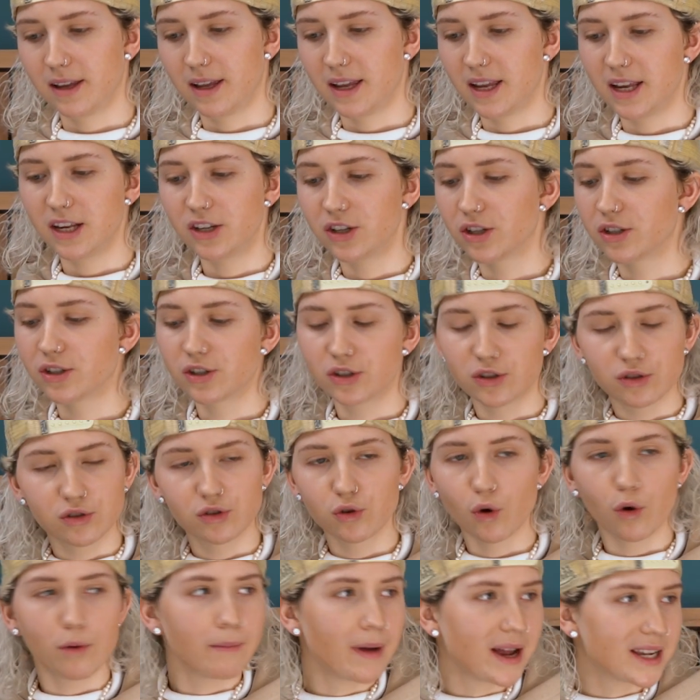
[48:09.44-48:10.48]
he just
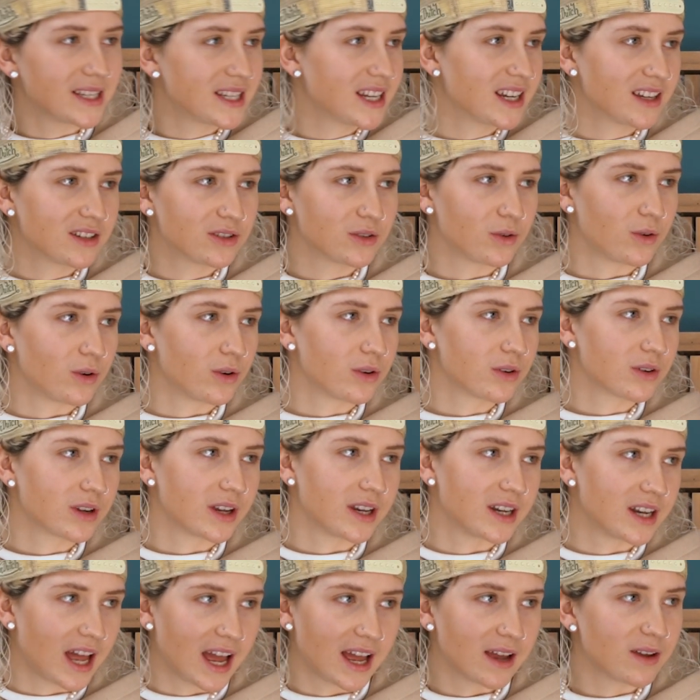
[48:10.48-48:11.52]
saw my TikTok
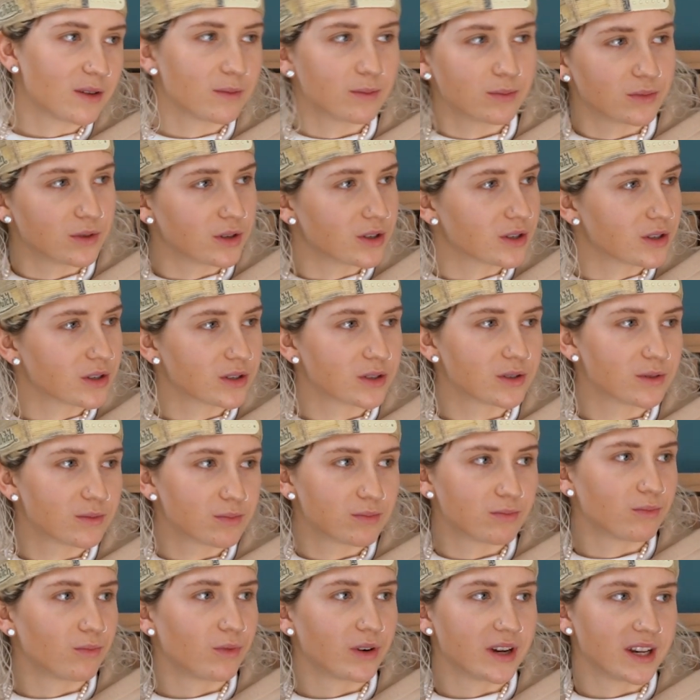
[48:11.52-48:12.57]
and like just
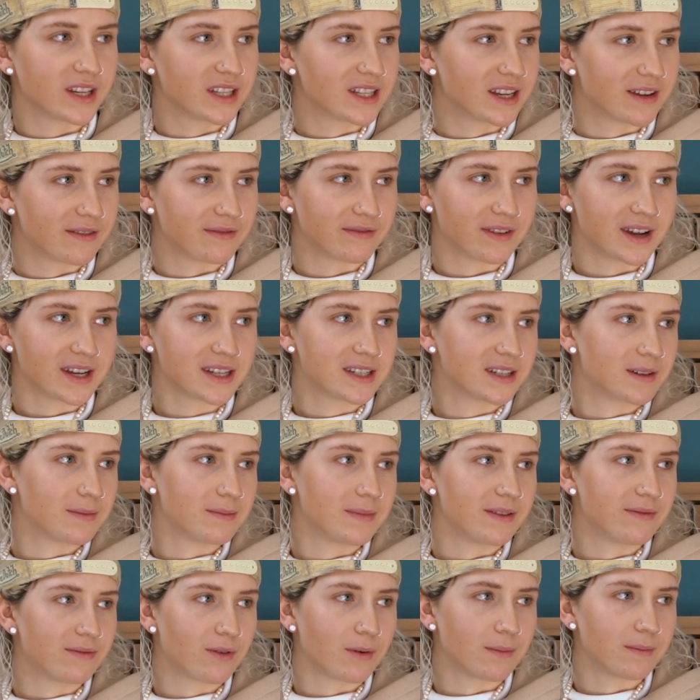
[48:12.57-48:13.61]
wanted to invest in
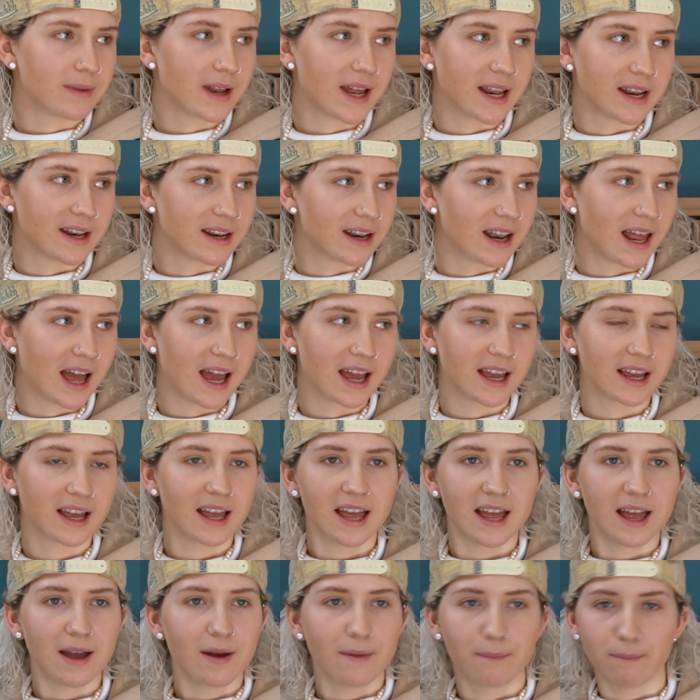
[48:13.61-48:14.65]
me from then, like
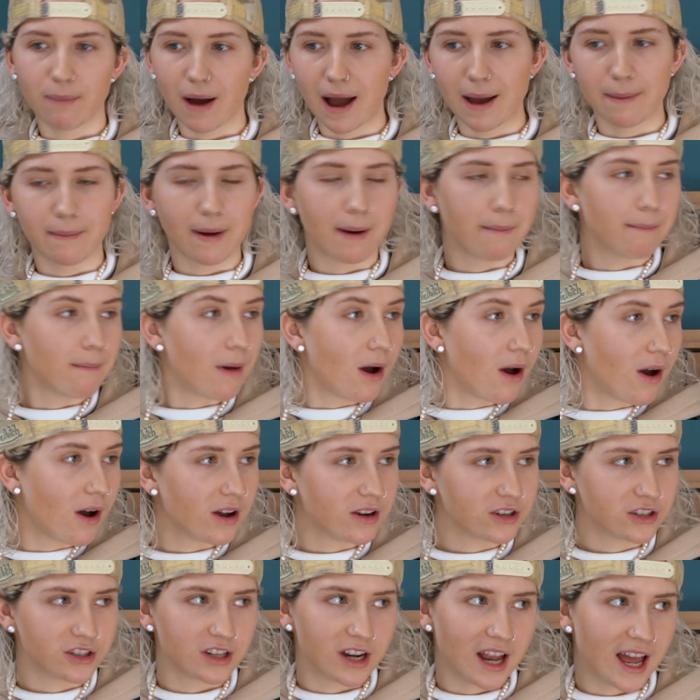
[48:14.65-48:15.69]
buy my
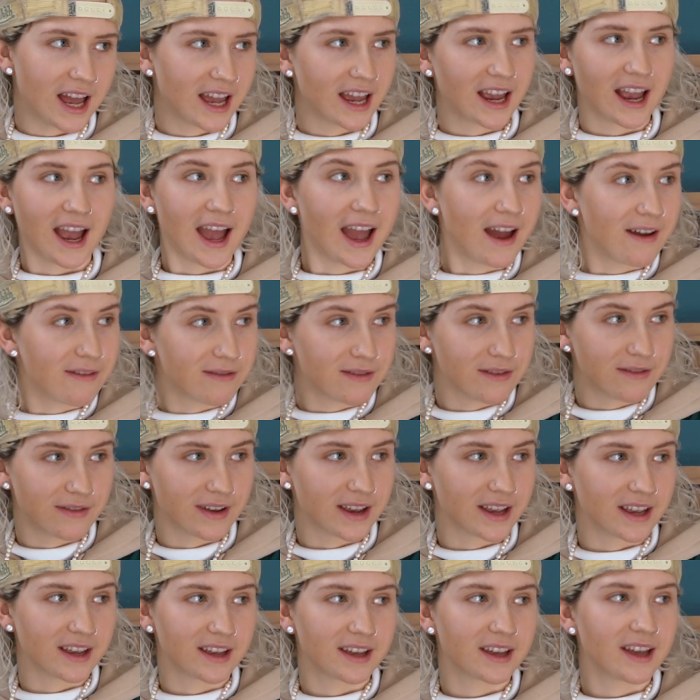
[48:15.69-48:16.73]
merch, like
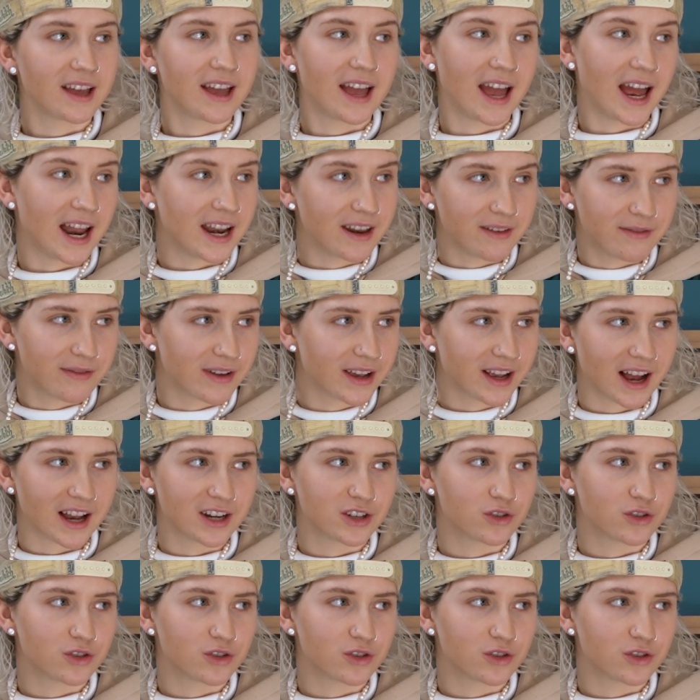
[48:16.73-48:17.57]
everything, anything I